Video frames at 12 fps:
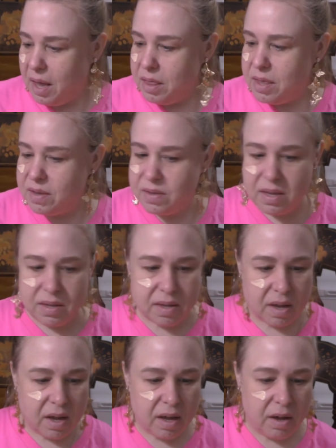This is
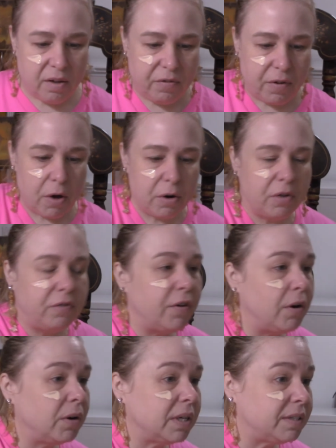the Photo
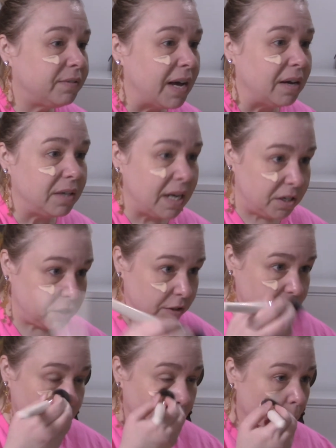Focus
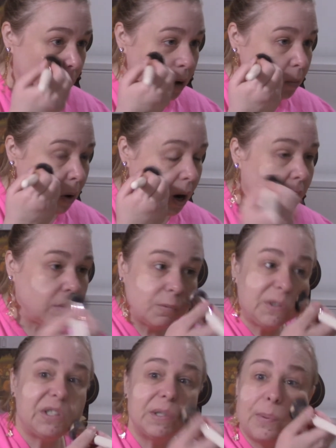Foundation from Wet n Wild,
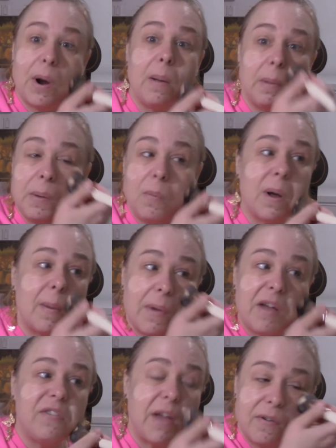which is probably one of
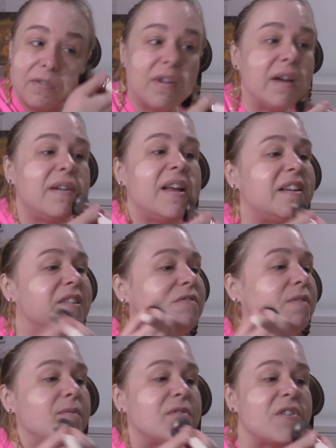my favorite foundations
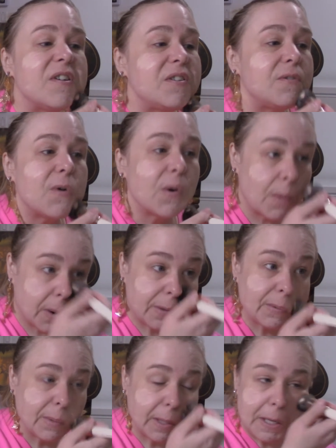from the drugstore. It
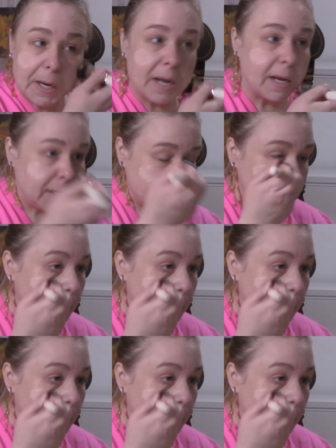works really nice.